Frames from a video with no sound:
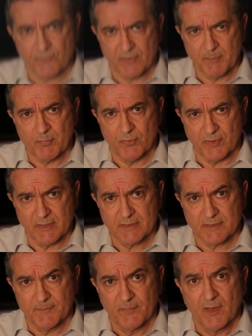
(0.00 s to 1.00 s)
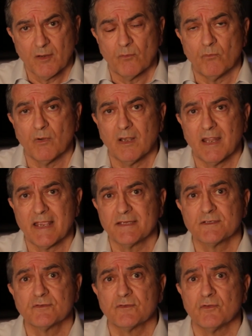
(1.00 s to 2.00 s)
3 points
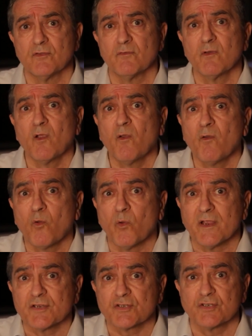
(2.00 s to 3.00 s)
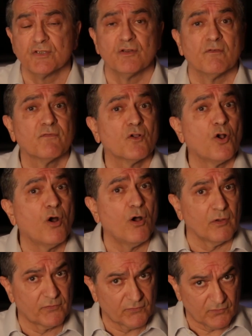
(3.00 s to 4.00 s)
relates to the question of
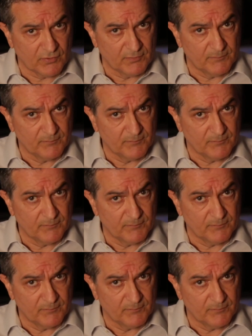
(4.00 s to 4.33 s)
cost.